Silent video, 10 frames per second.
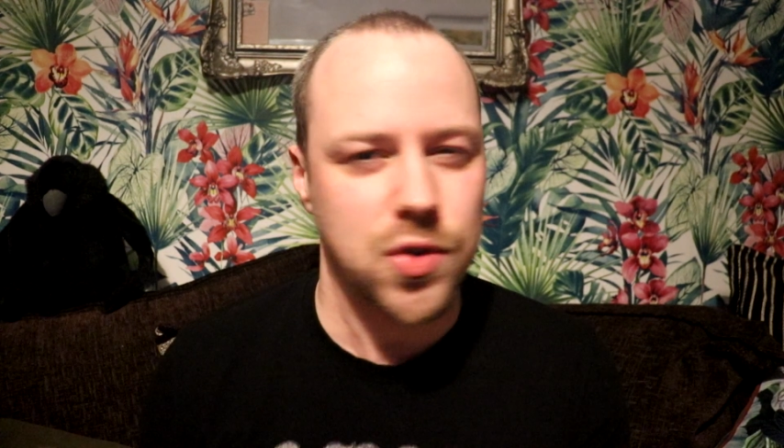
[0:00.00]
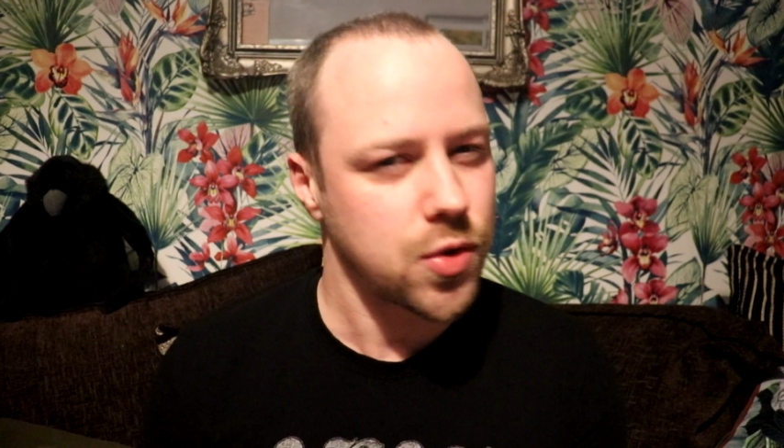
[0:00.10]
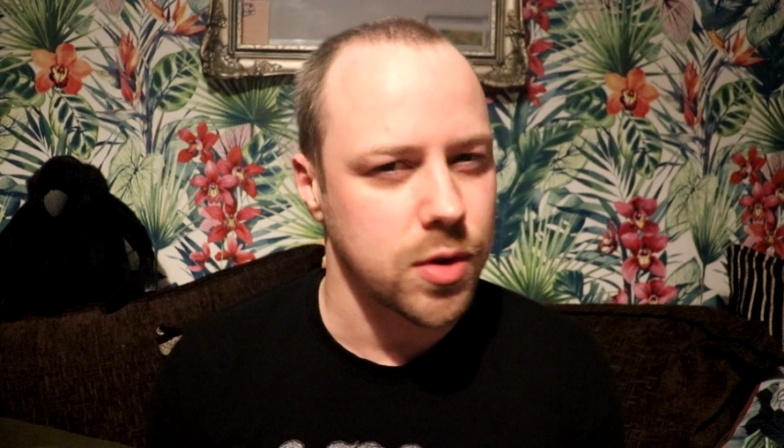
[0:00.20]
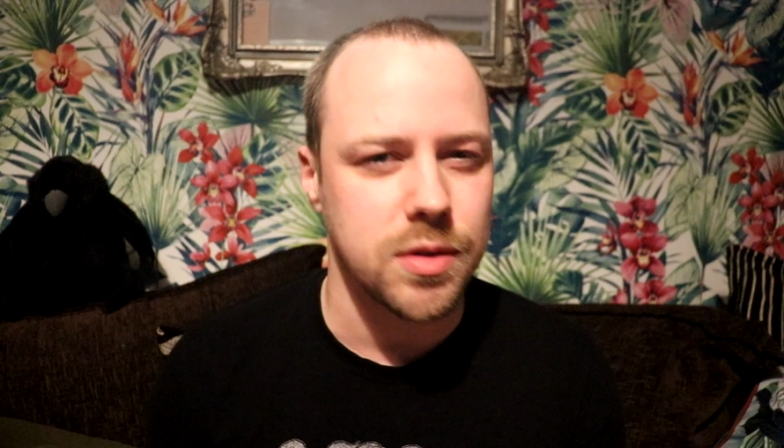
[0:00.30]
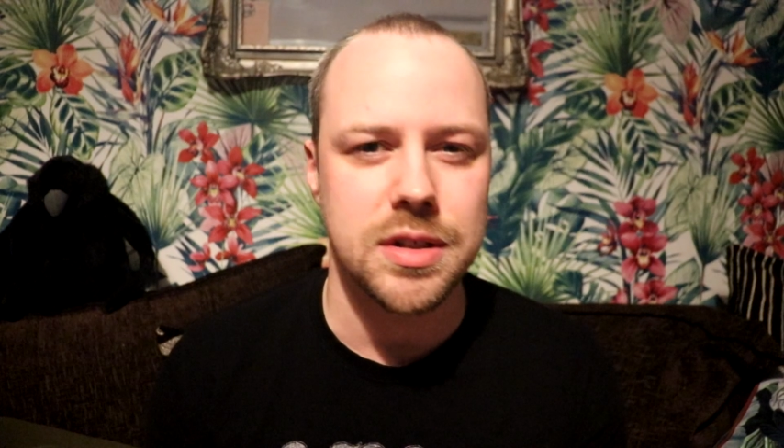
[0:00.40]

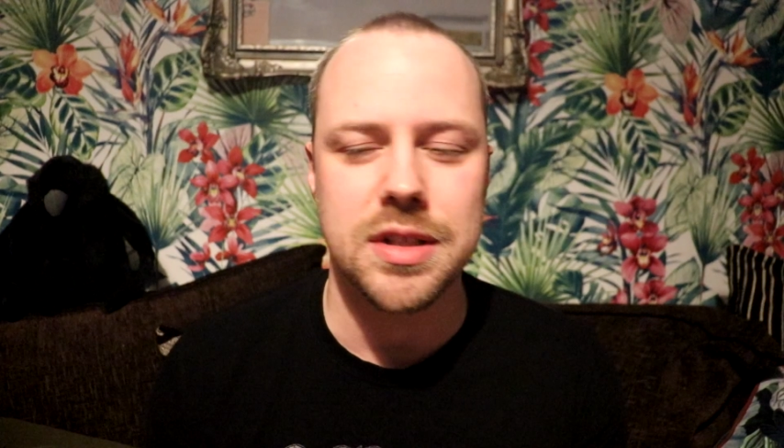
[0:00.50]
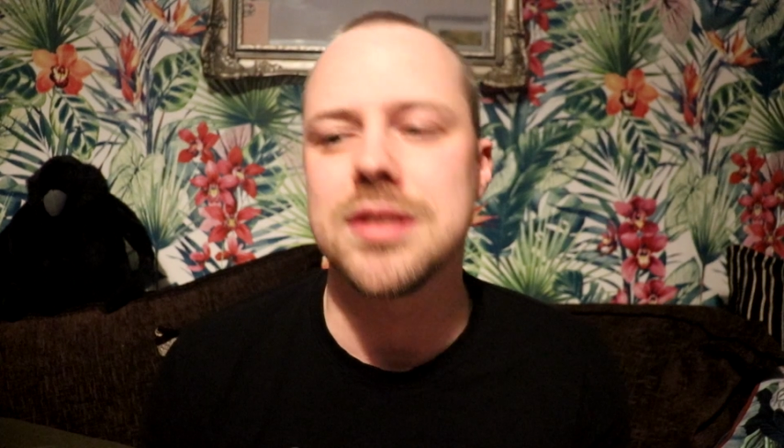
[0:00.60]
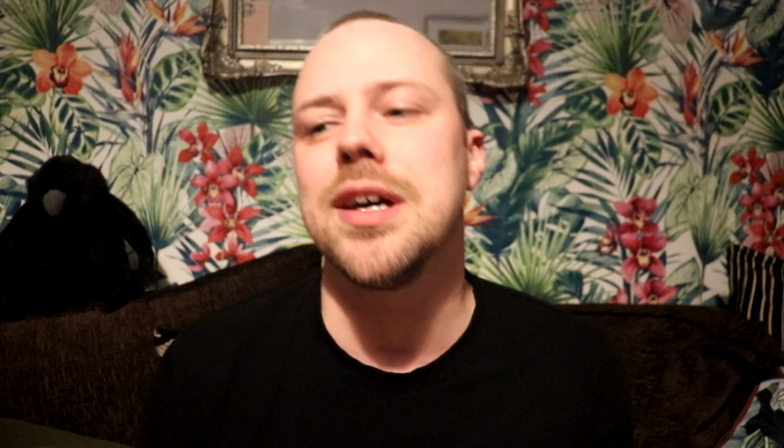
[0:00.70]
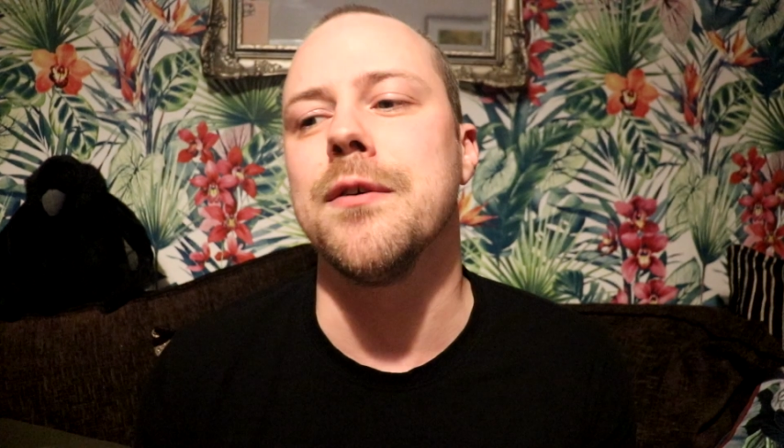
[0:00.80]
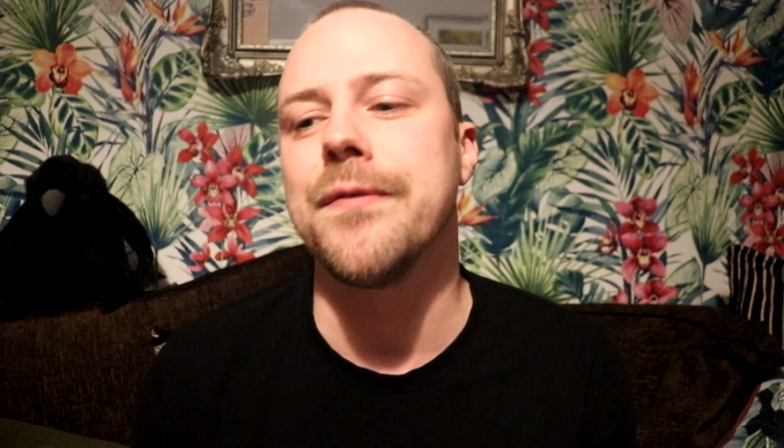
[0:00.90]
true to
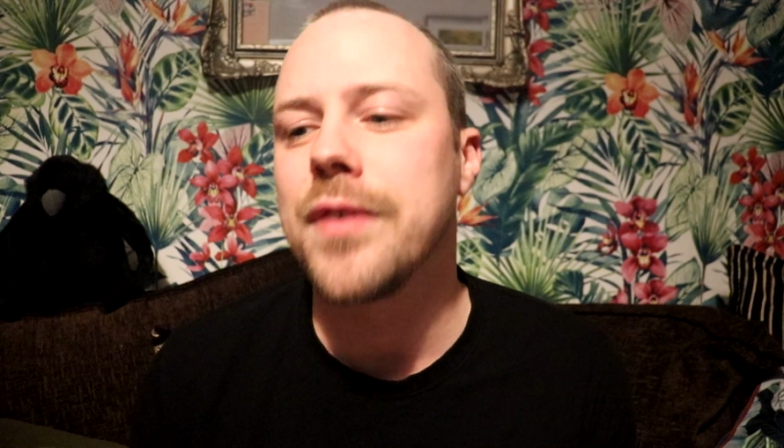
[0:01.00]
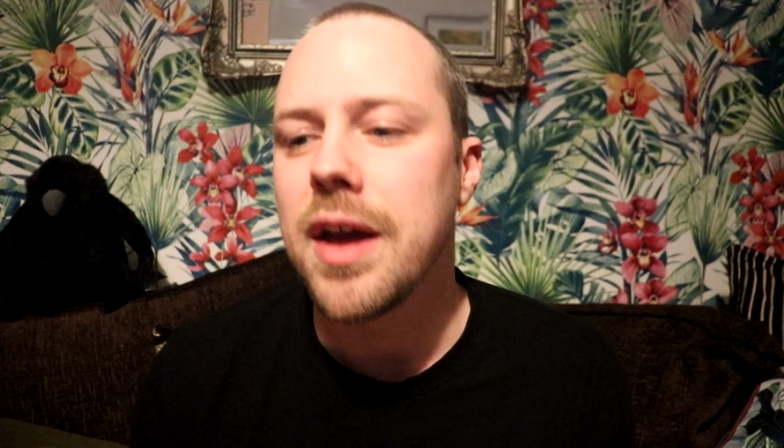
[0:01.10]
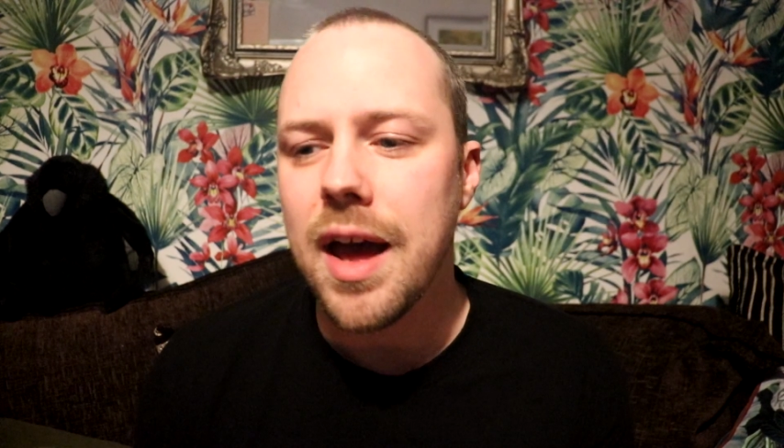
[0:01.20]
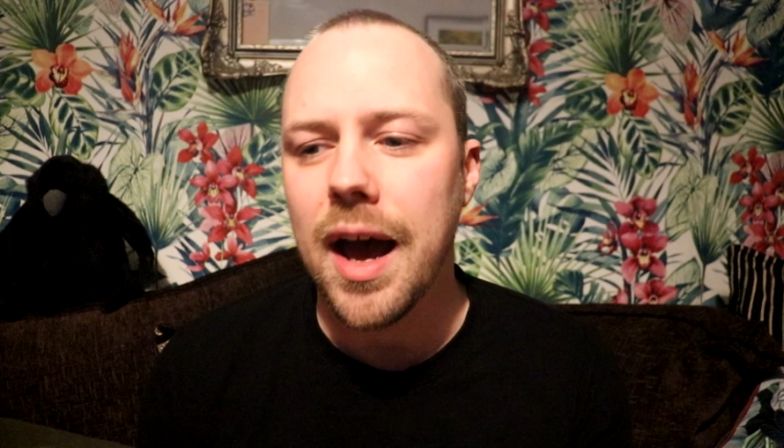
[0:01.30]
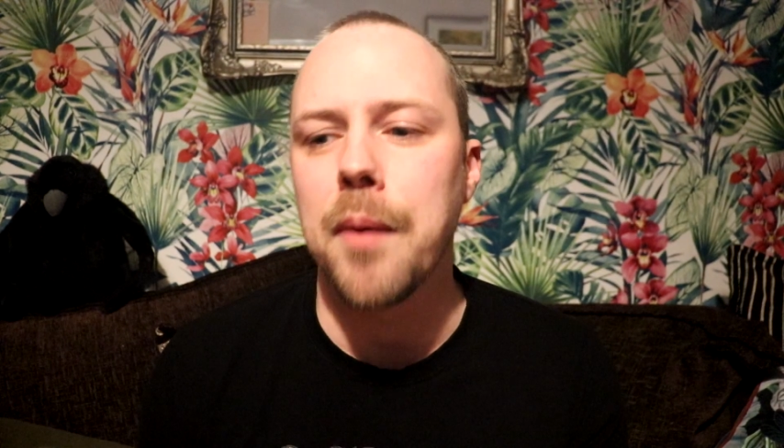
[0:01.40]
yourself
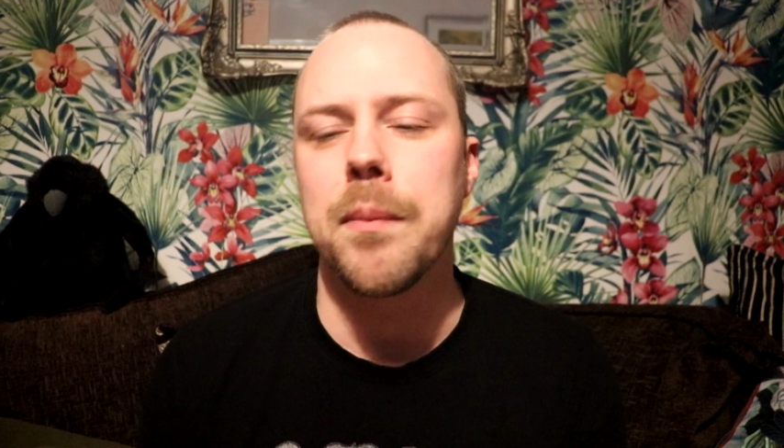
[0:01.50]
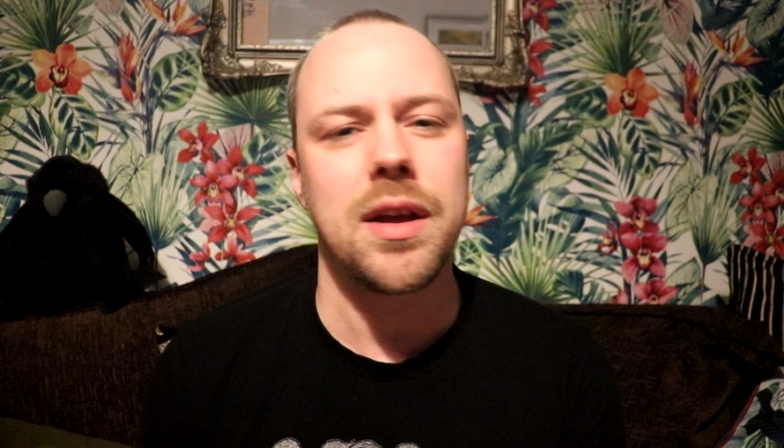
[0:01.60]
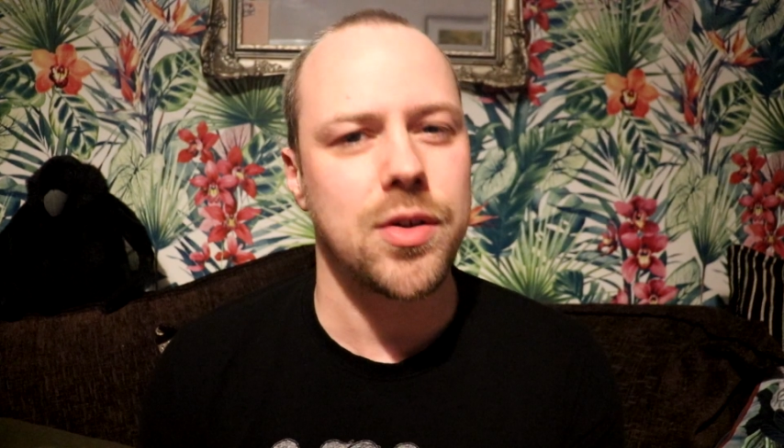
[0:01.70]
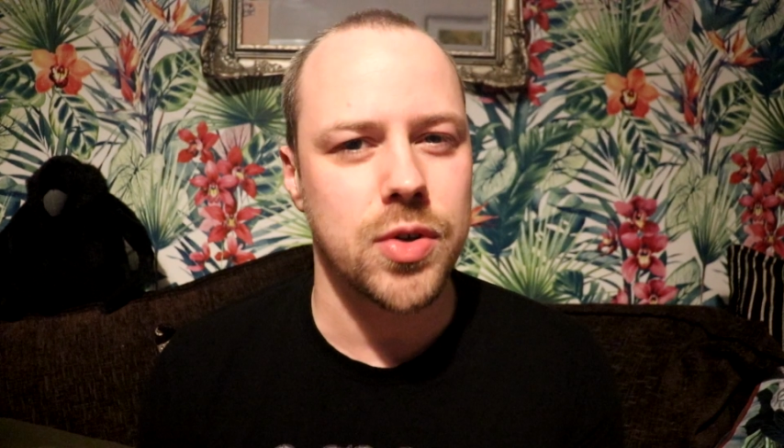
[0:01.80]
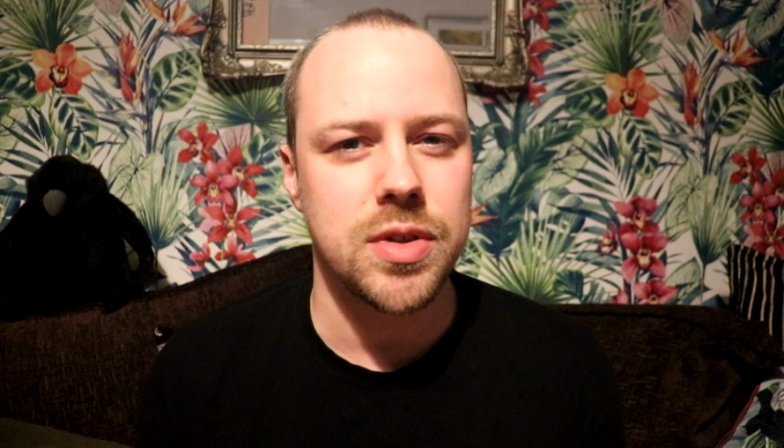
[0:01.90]
and
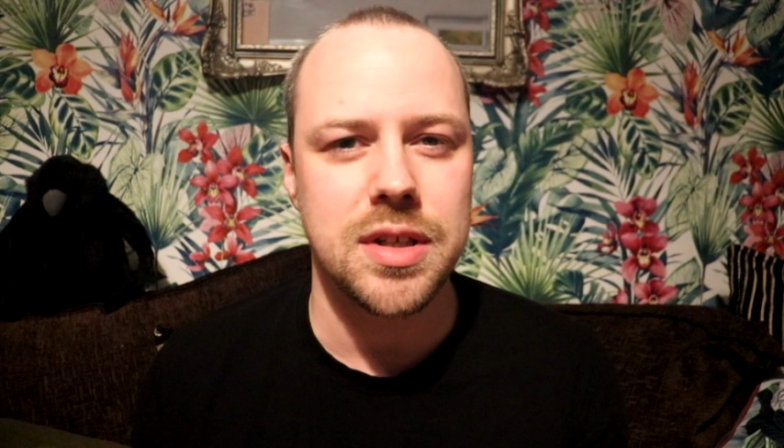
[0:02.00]
being true